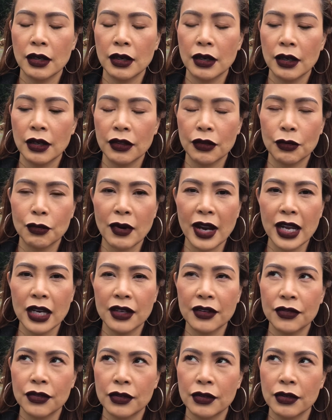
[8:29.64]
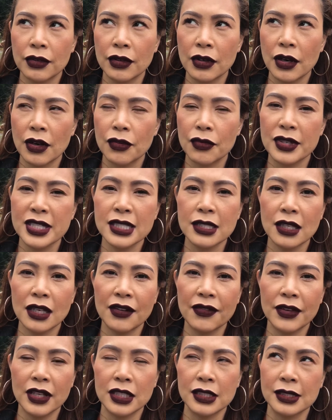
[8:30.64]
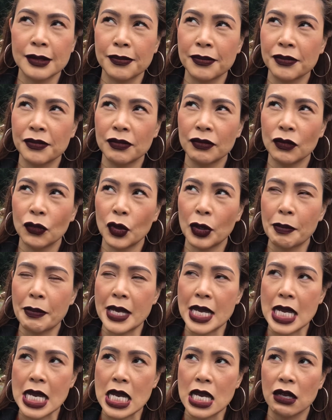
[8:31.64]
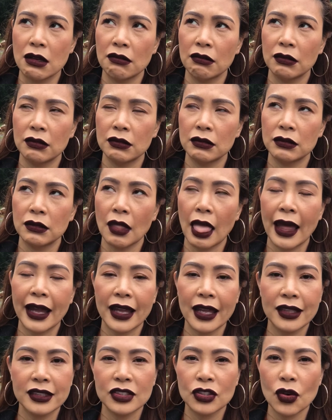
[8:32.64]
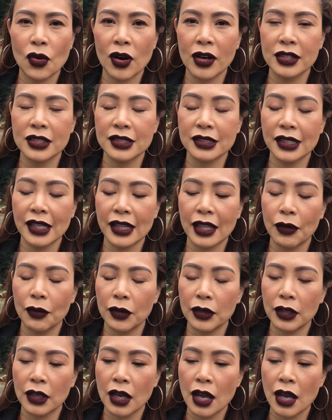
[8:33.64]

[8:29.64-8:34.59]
the rate of recidivism would be. It's so hard to say that word.